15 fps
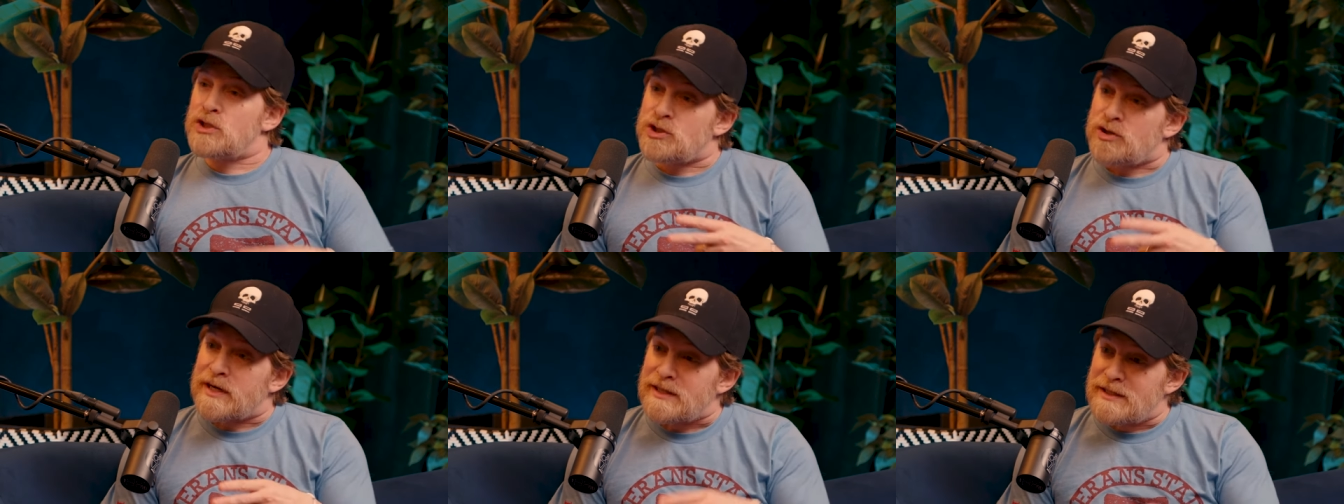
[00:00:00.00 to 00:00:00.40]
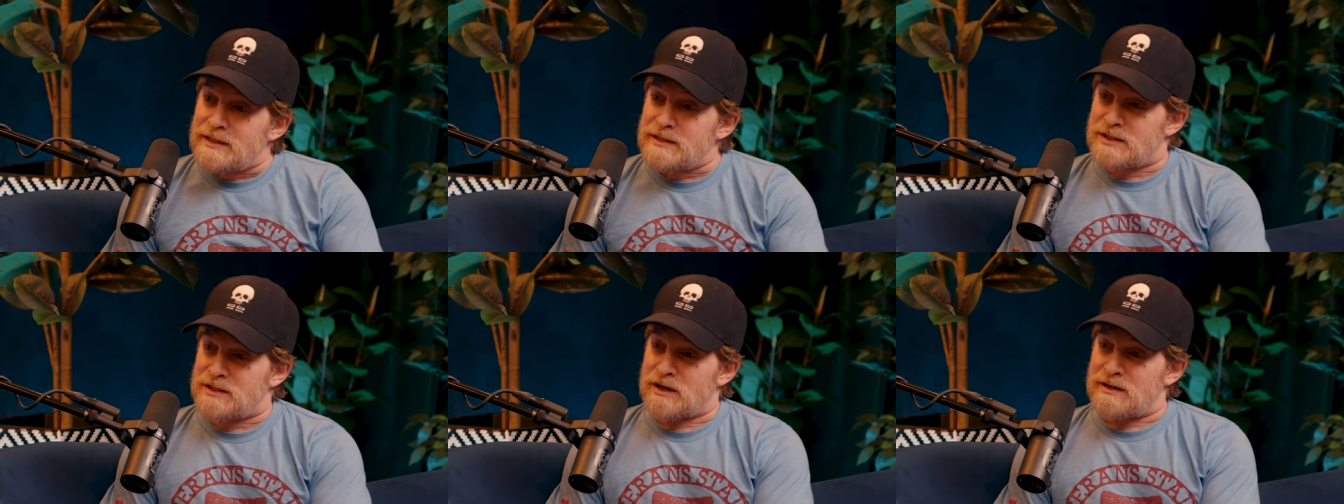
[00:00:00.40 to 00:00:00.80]
trick
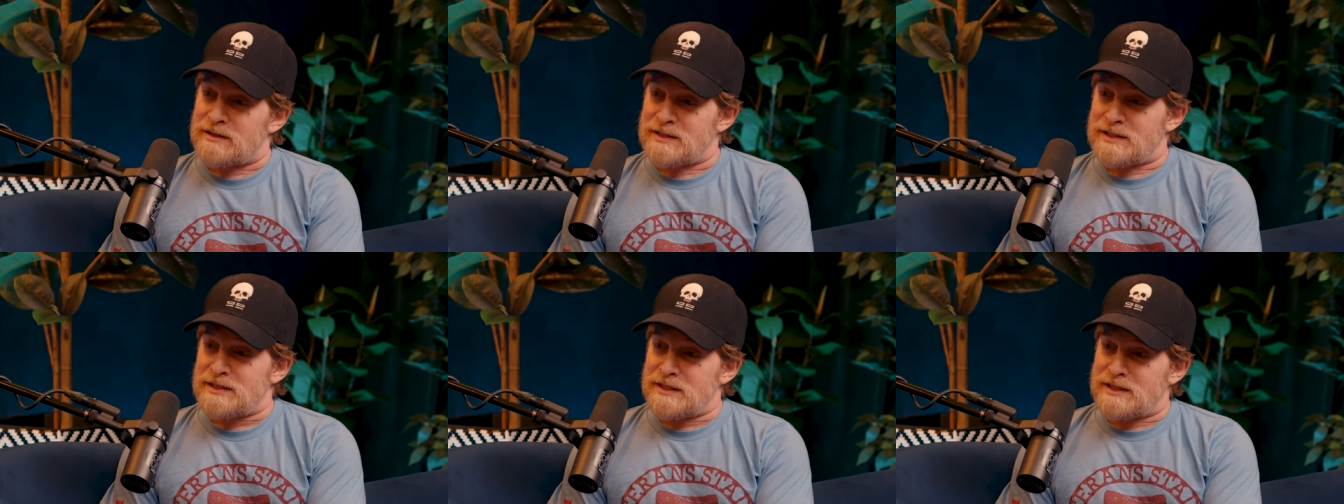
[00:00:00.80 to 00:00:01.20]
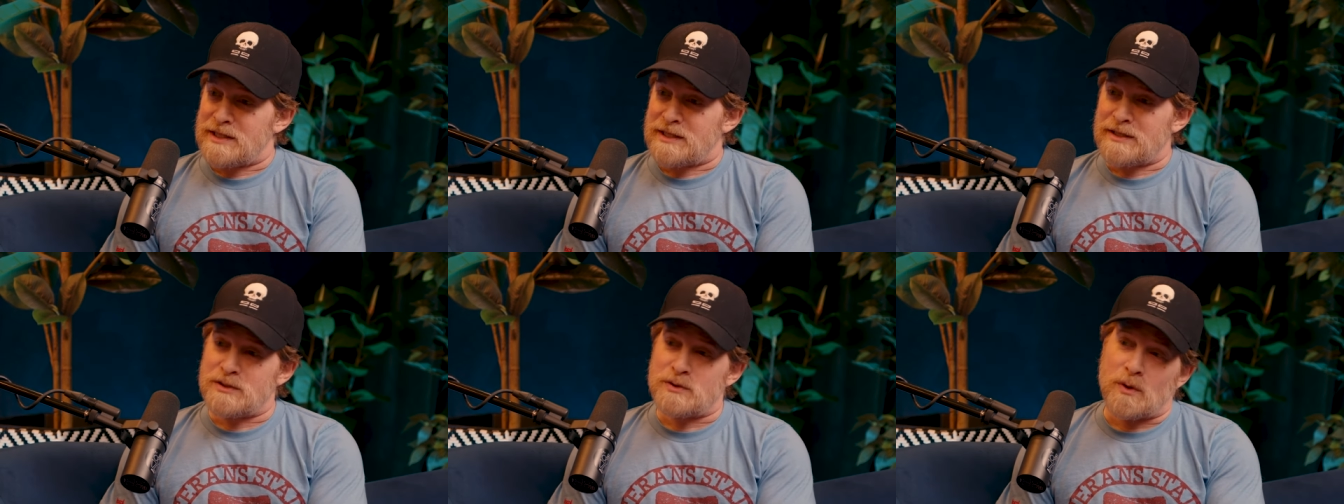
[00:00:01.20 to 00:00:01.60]
these girls into
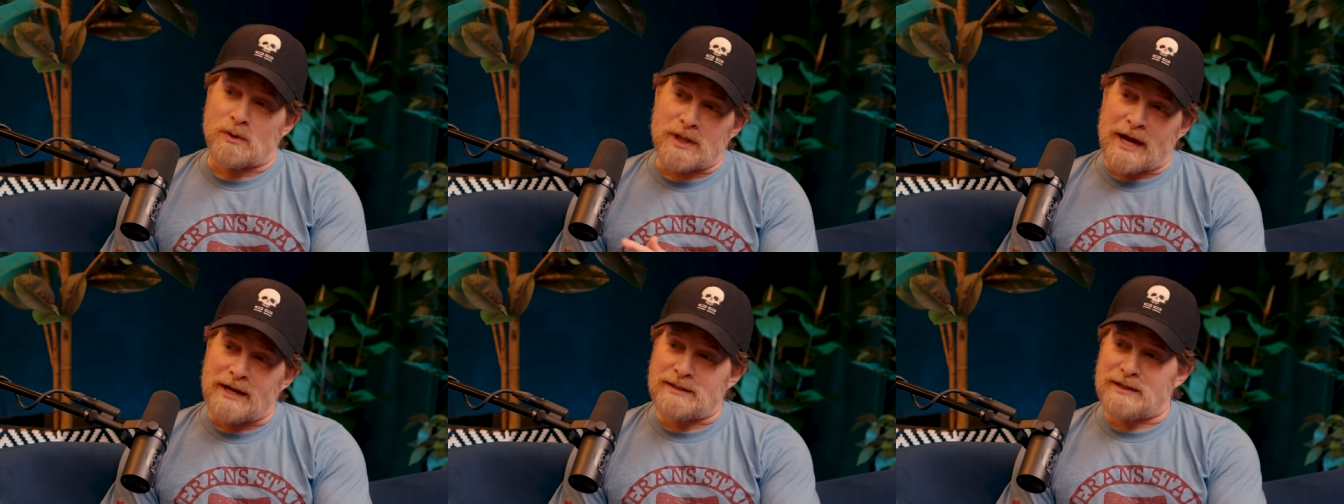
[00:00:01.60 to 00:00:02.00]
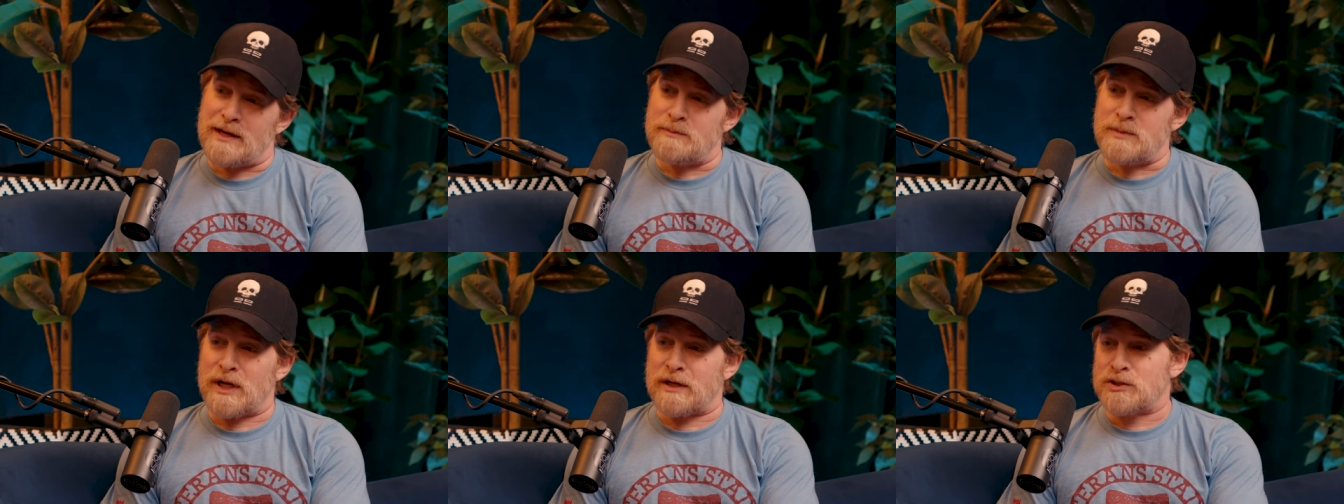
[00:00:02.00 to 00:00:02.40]
thinking you don't like
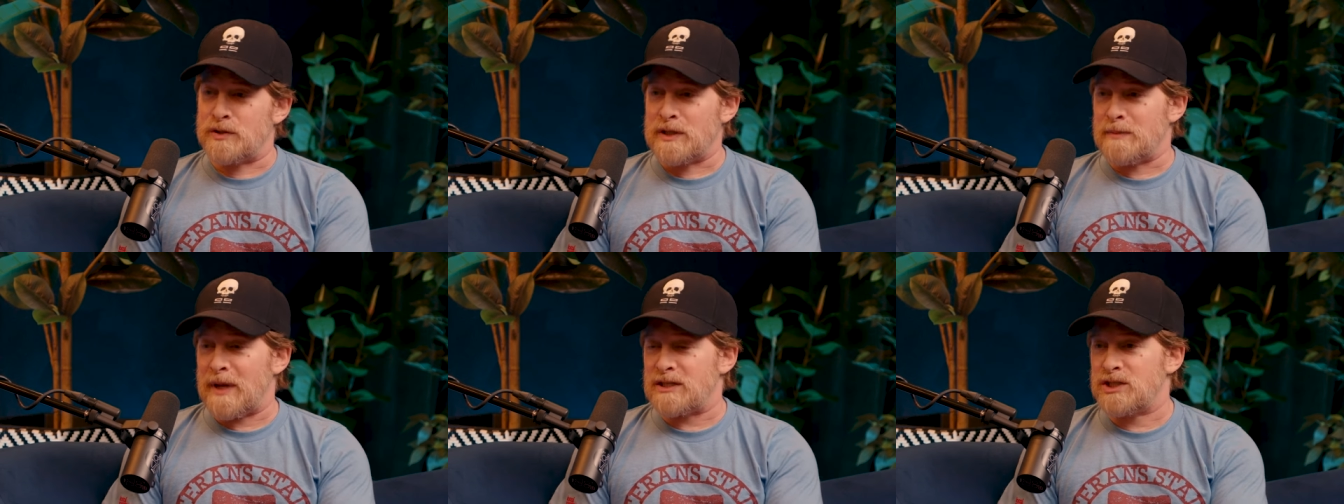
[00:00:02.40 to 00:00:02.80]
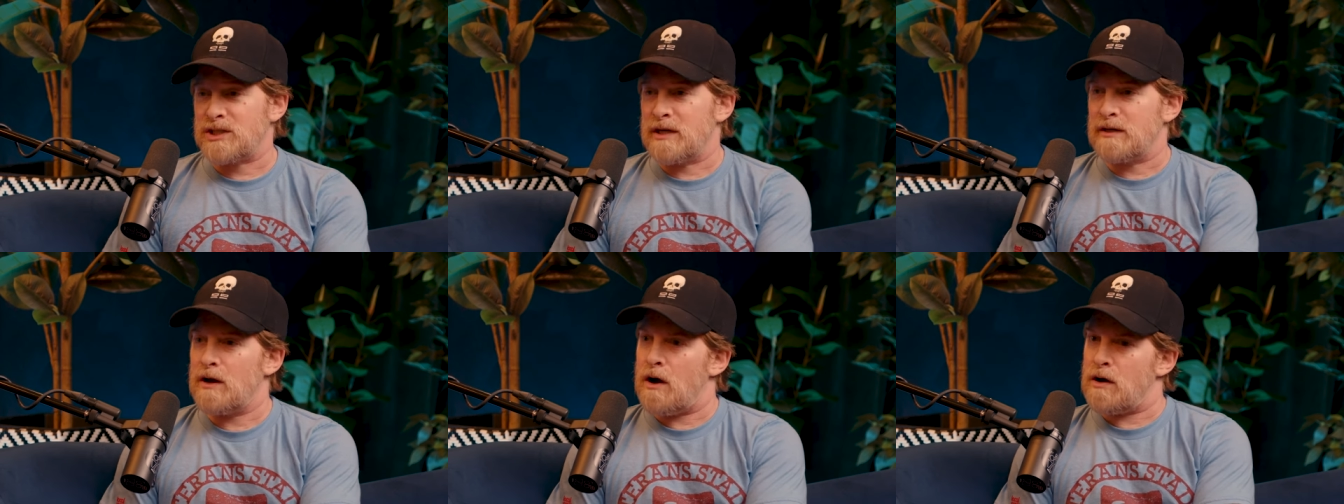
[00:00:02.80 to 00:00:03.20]
them. You got to treat them like
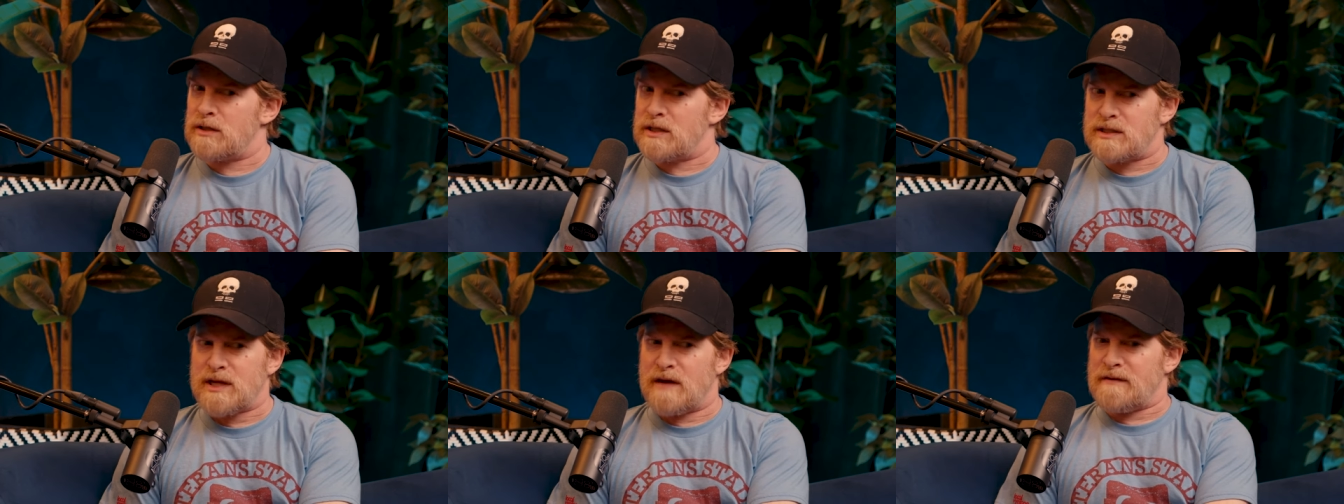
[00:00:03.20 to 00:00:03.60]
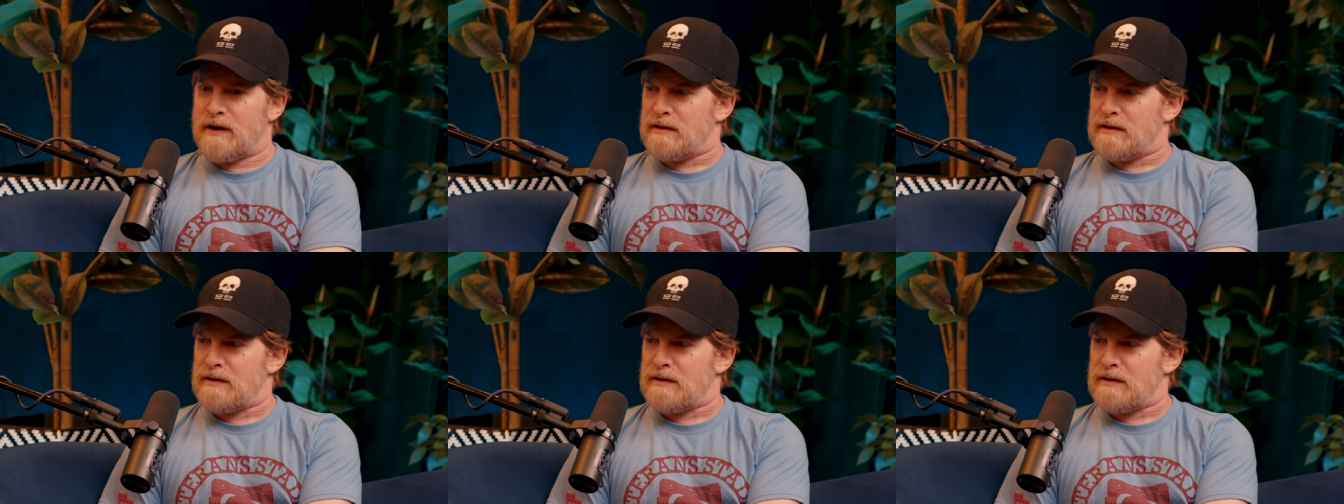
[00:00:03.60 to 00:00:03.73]
shit, all this stuff. Yeah.